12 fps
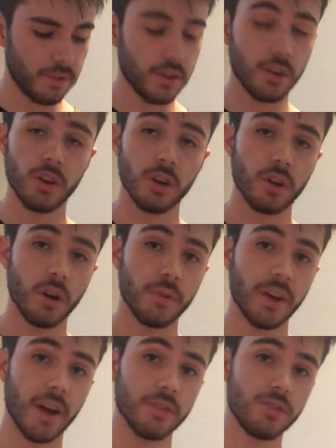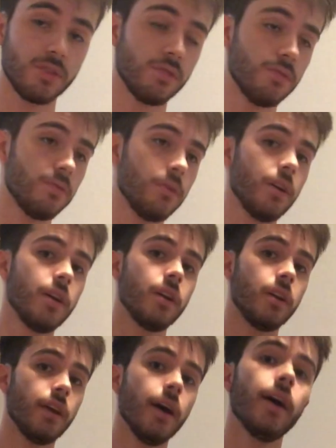You're going to go down to
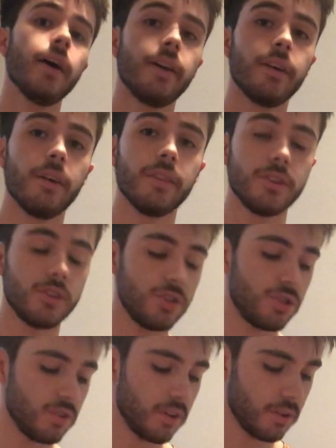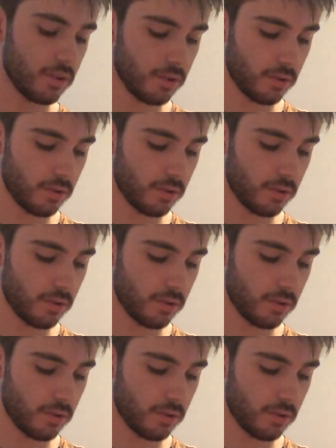9 on the G string.